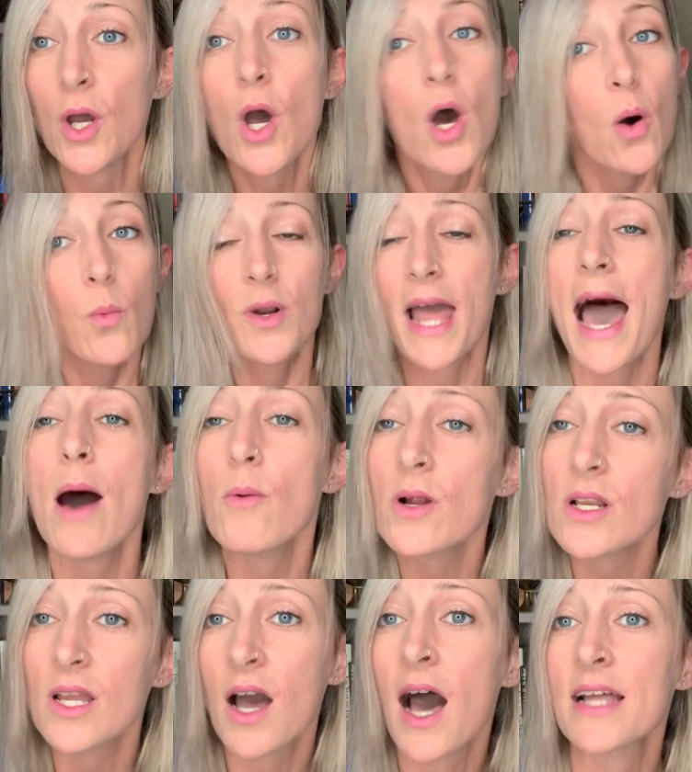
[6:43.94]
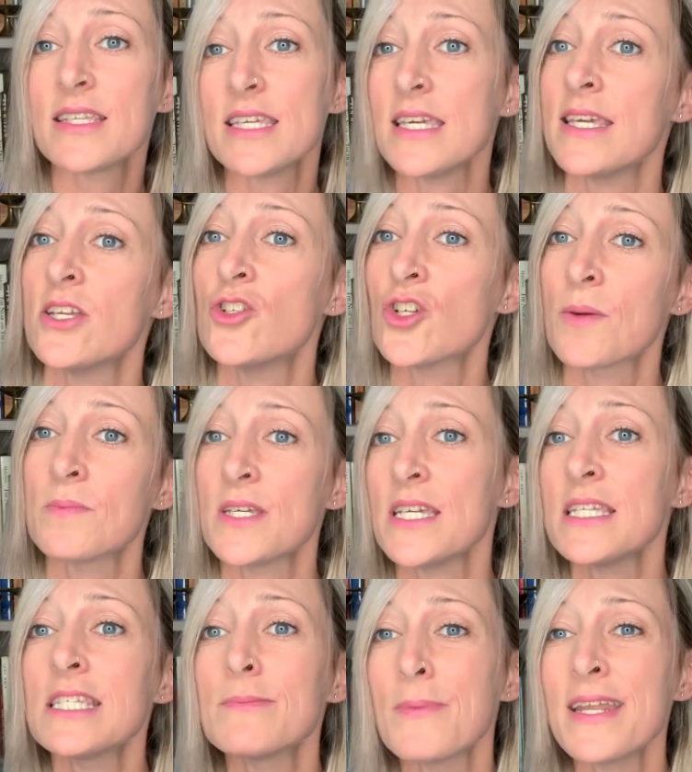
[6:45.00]
When Howard got to Egypt,
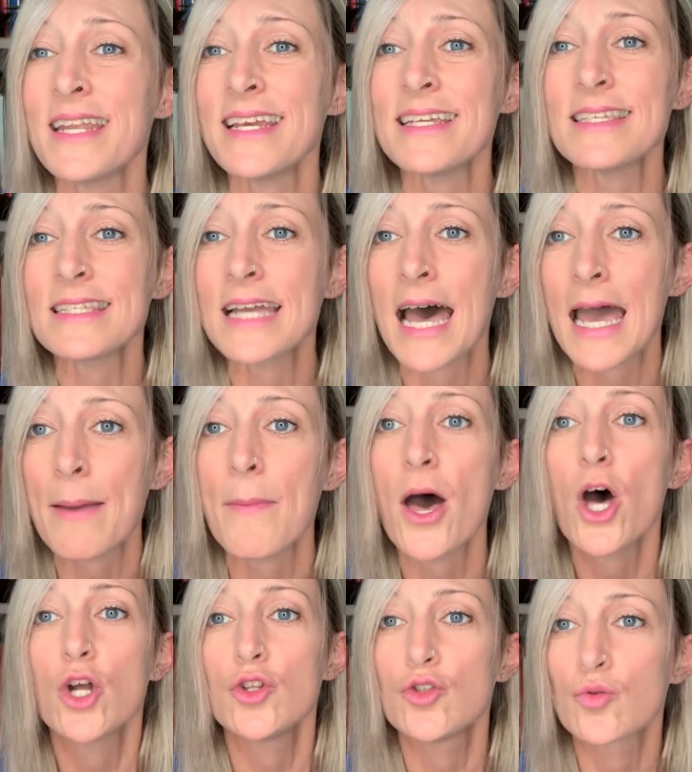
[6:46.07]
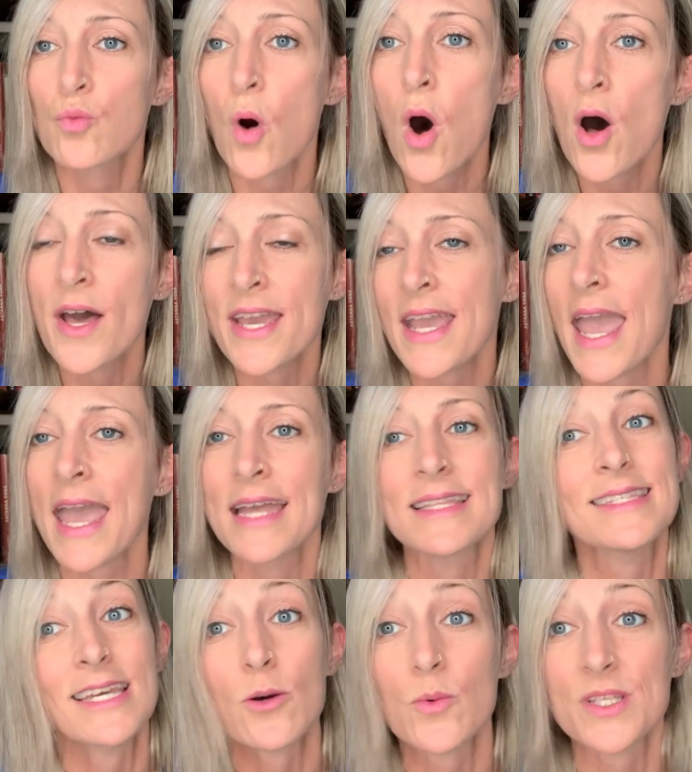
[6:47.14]
he spent his time drawing
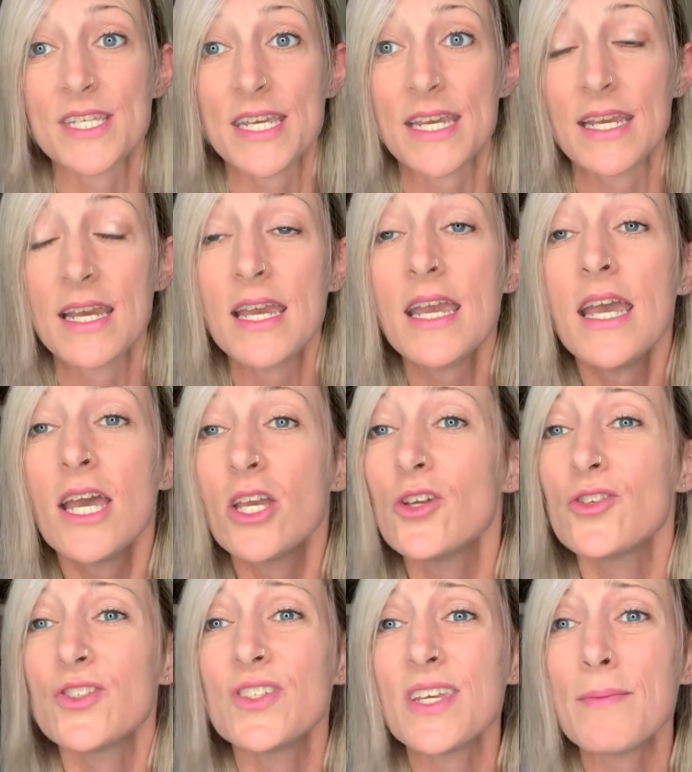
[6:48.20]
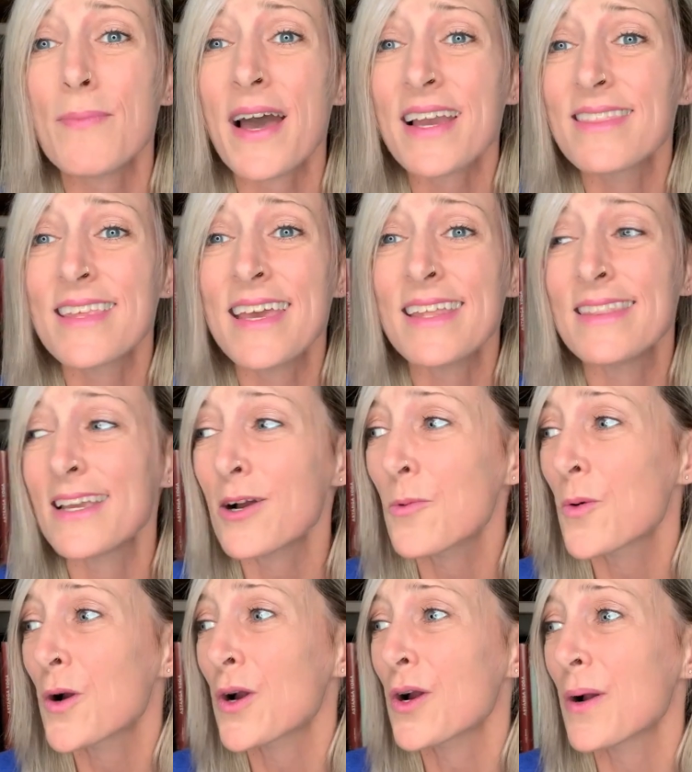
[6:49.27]
antiquity. You see, back then, there
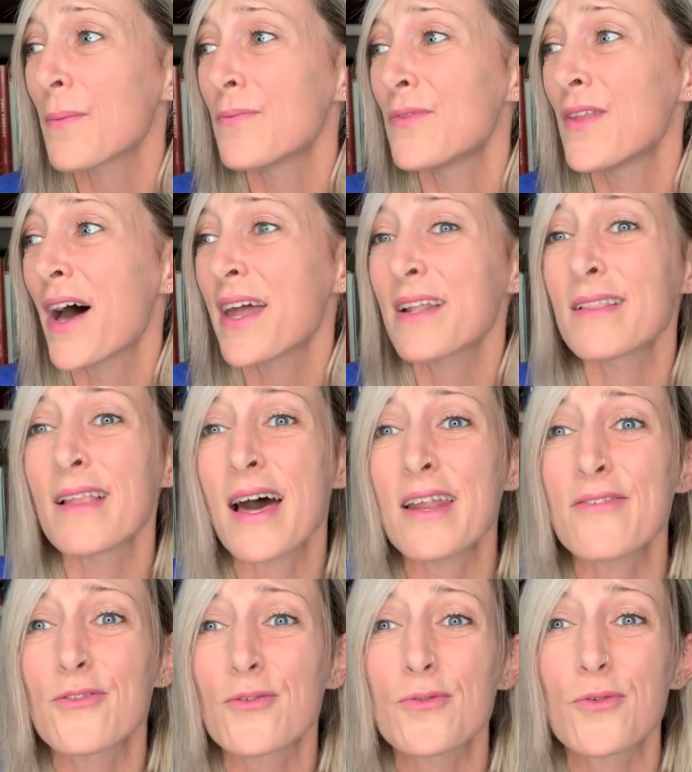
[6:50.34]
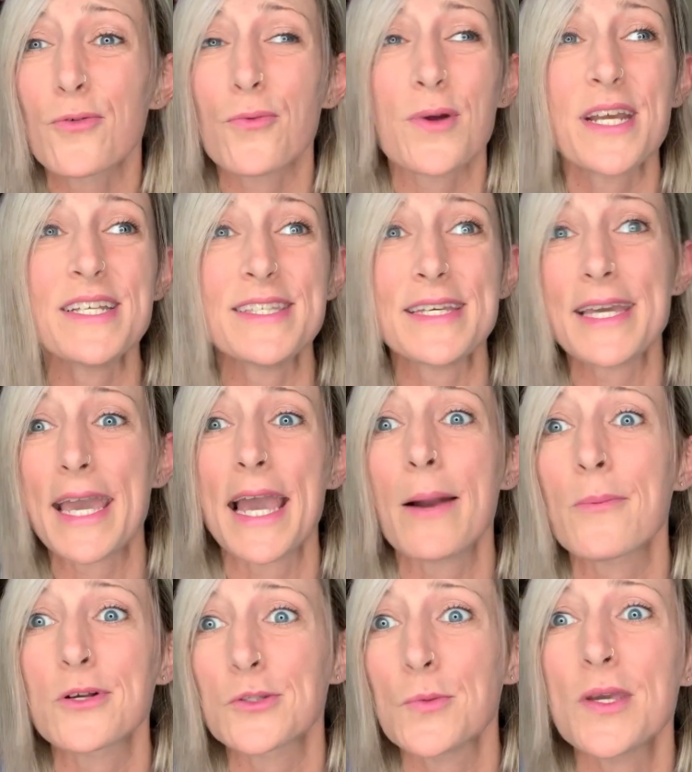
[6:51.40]
were not a lot of crazy
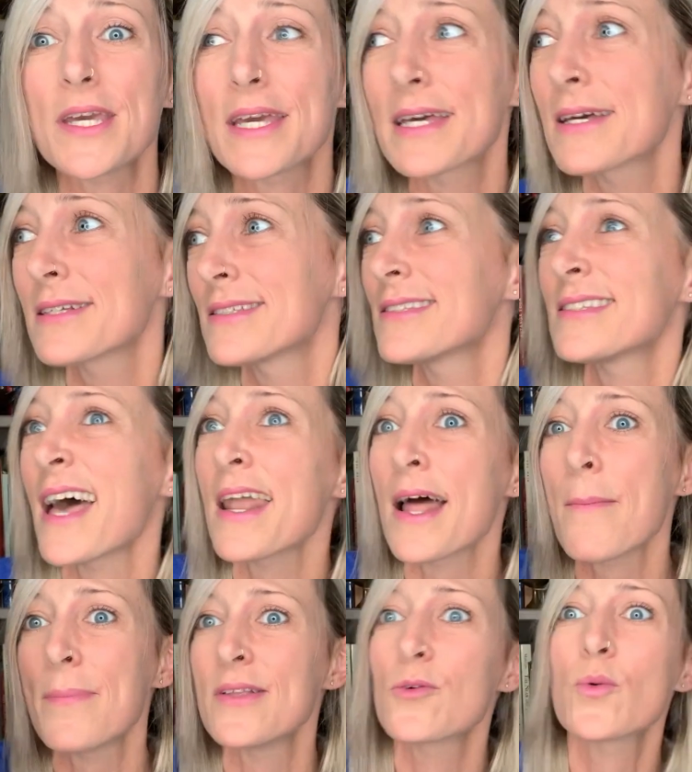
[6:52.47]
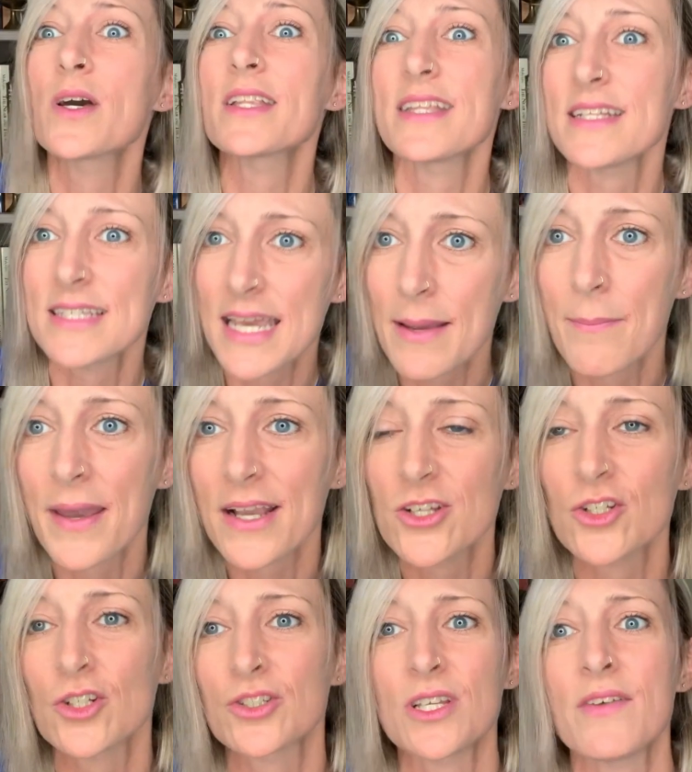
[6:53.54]
cameras we could set up and quickly take
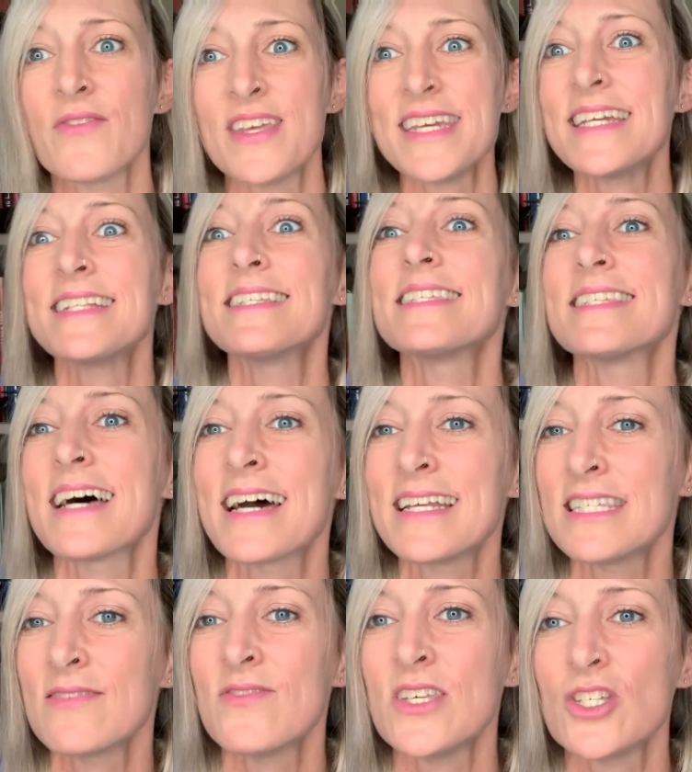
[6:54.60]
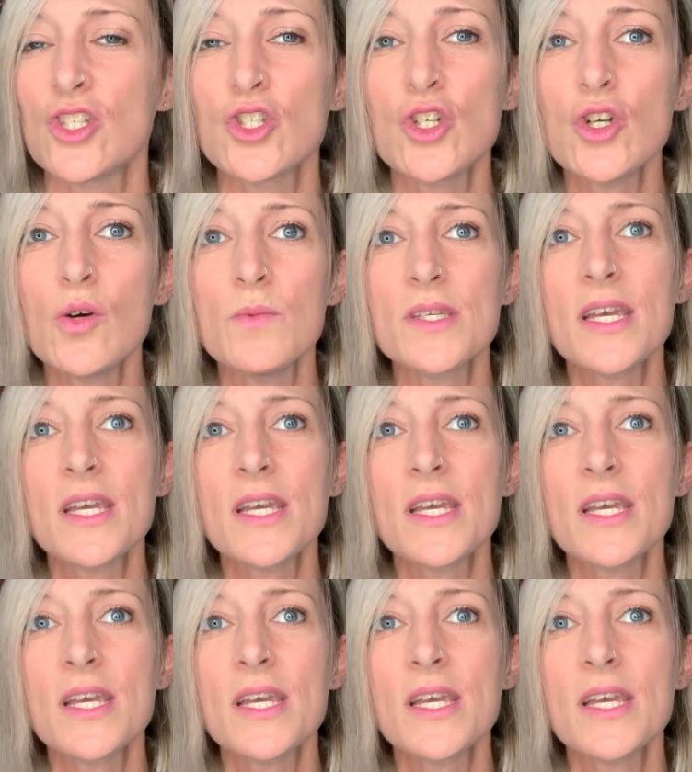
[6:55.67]
pictures of the insides of these tombs.